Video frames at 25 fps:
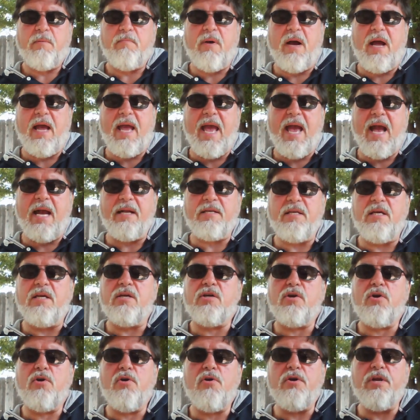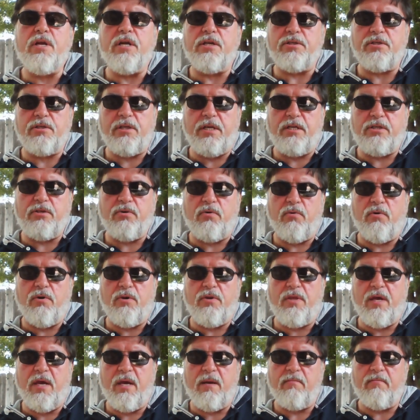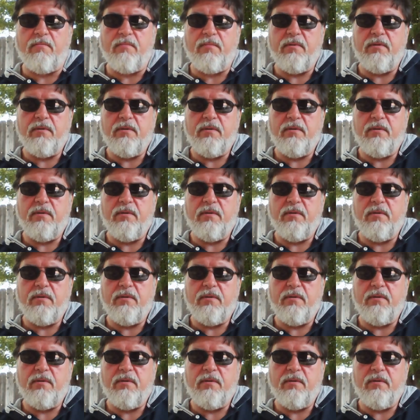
by acting courteously toward them,